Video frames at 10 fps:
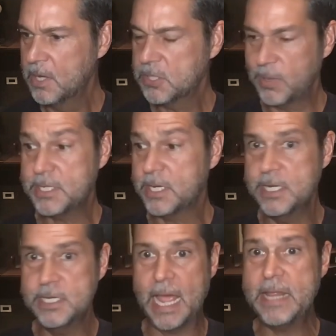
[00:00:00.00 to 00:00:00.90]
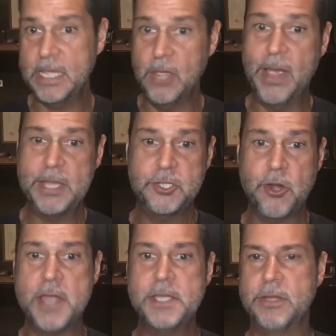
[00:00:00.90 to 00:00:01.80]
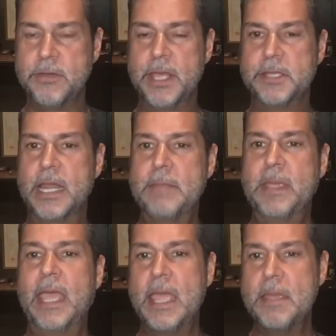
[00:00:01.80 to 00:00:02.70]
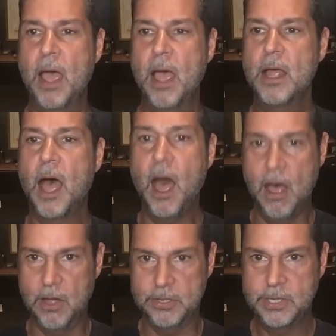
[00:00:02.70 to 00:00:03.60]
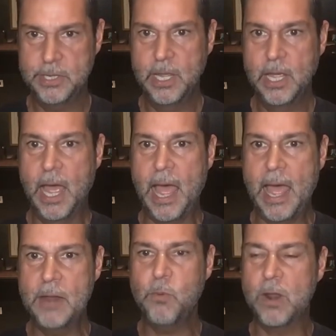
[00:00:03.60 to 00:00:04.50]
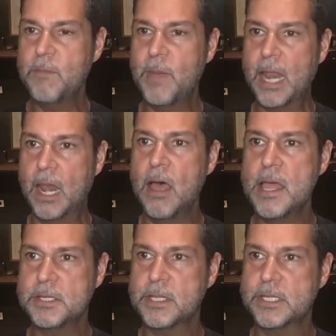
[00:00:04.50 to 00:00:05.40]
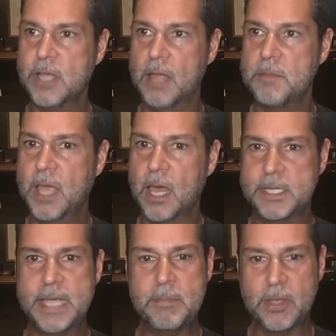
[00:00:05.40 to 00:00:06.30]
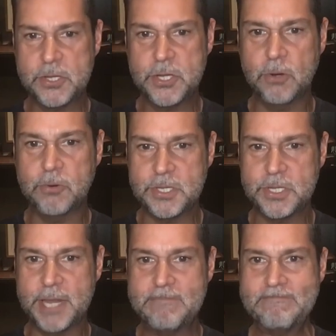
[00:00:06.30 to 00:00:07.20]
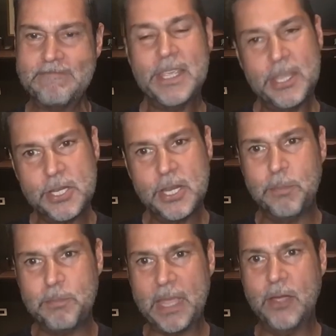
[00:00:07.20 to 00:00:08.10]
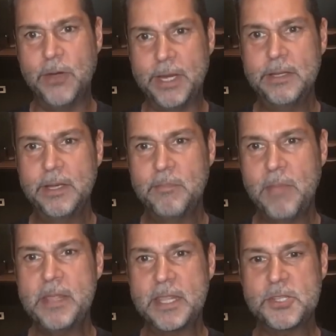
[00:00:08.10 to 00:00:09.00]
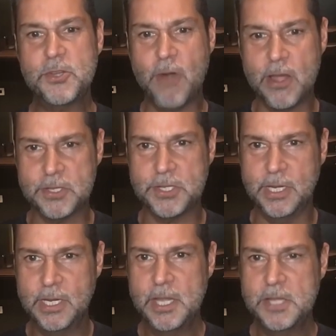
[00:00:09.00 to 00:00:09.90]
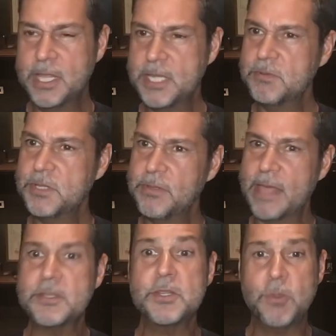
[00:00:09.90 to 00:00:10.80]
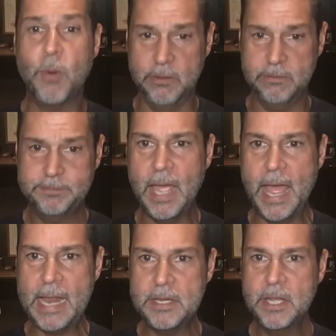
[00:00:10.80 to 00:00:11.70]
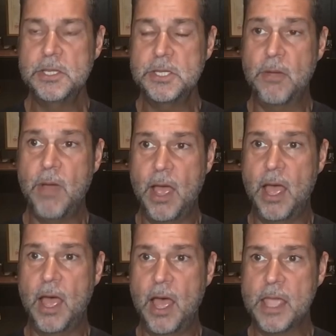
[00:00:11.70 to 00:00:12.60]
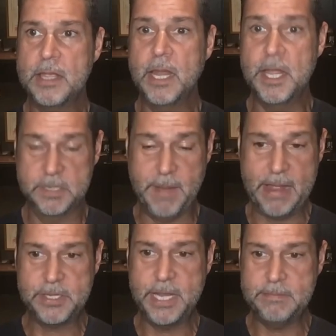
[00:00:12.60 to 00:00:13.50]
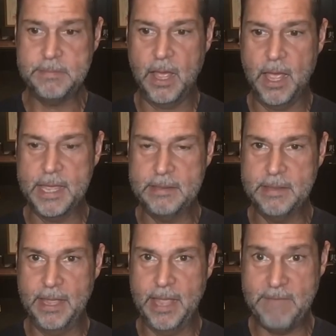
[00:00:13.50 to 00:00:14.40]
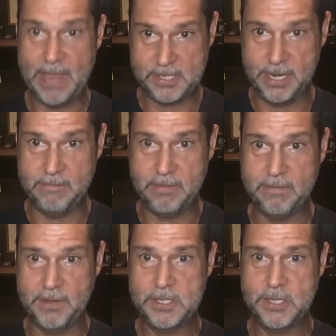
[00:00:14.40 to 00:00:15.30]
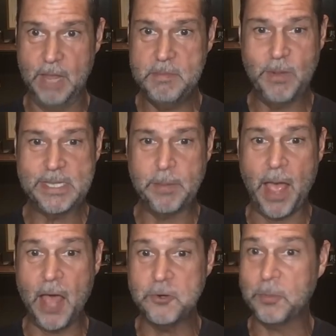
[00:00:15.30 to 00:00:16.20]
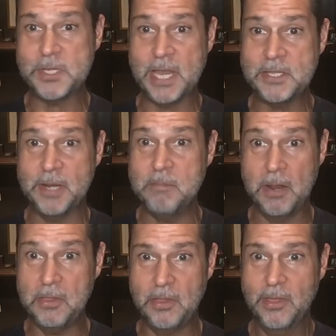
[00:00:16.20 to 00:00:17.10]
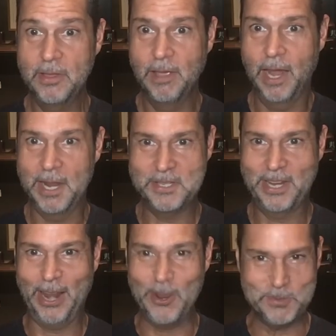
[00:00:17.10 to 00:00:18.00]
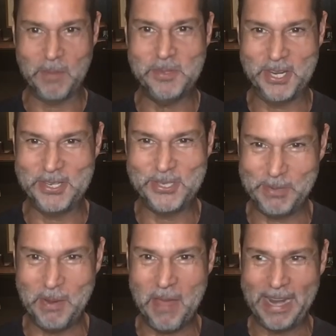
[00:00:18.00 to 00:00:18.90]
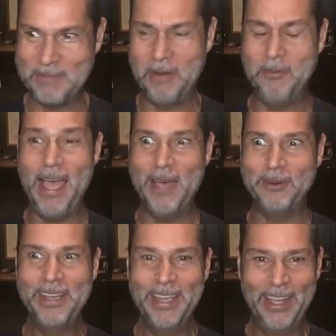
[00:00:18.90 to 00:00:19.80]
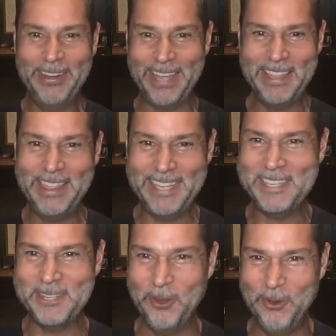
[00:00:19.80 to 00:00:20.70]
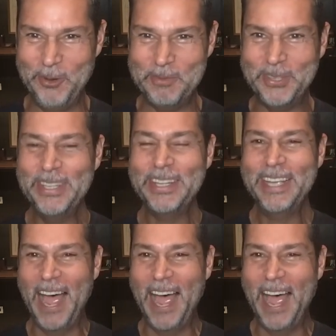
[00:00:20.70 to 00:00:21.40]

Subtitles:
Switzerland and the US trying to do this, and it became hard. And one of my clients at the time kind of tapped me on the shoulder and said, you should look at Bitcoin. Maybe this is your answer. So this was 2012. And so I learned about it. I invested in it for the first time. It went up 100% in a month. And I closed my position, took my money and went, wow, okay, this is not normal.